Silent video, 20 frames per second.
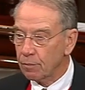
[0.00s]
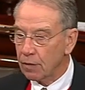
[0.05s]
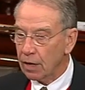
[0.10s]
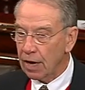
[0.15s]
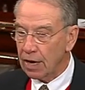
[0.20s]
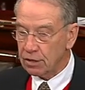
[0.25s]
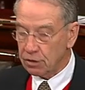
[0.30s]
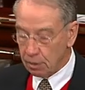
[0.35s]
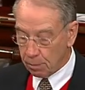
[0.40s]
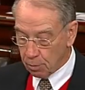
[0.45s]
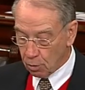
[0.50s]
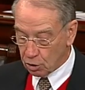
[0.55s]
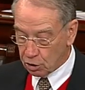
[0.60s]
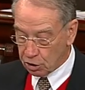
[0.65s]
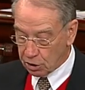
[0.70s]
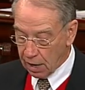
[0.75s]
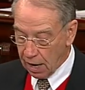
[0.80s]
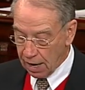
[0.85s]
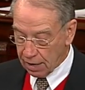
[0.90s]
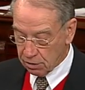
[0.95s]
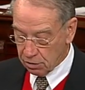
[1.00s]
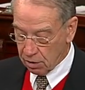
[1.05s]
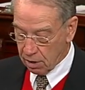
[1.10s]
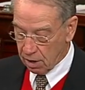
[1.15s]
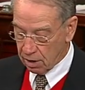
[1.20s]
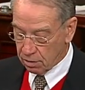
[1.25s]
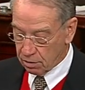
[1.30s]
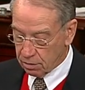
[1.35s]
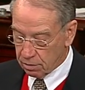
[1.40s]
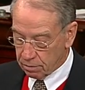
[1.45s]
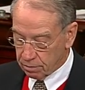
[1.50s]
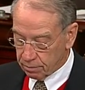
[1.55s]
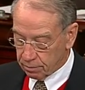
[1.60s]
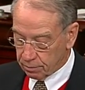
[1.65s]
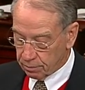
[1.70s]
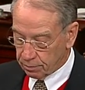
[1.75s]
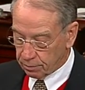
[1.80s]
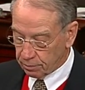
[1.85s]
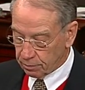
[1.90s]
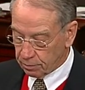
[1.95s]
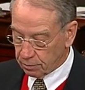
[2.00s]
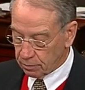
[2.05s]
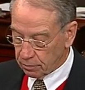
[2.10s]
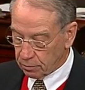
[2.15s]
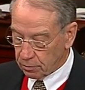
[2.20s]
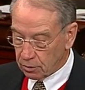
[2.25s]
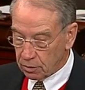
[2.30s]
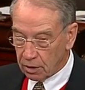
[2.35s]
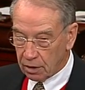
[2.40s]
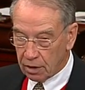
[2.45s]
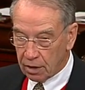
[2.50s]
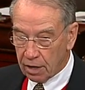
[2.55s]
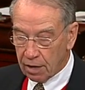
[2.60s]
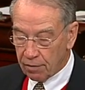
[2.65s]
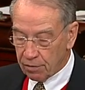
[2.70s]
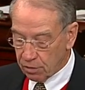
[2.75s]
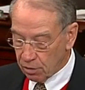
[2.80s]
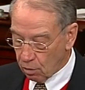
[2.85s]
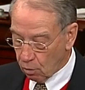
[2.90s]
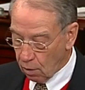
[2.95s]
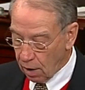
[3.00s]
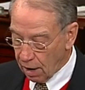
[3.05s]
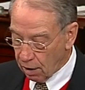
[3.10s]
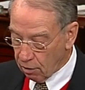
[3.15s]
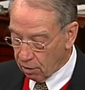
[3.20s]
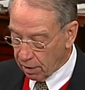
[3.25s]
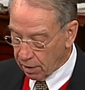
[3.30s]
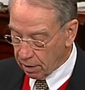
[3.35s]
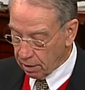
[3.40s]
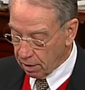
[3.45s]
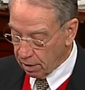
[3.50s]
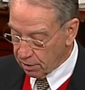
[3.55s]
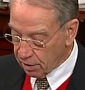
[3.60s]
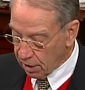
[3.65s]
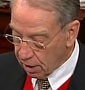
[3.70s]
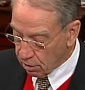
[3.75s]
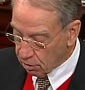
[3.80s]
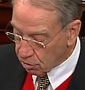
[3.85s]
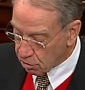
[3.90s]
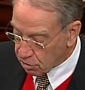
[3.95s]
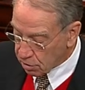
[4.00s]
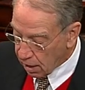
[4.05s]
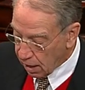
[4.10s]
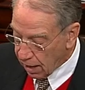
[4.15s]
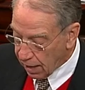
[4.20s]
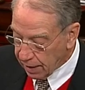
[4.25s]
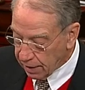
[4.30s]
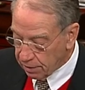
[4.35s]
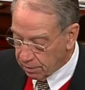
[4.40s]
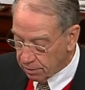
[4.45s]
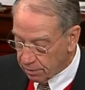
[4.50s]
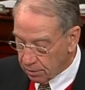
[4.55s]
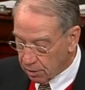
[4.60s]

as the Bush tax cuts. Given the rhetoric on the other side,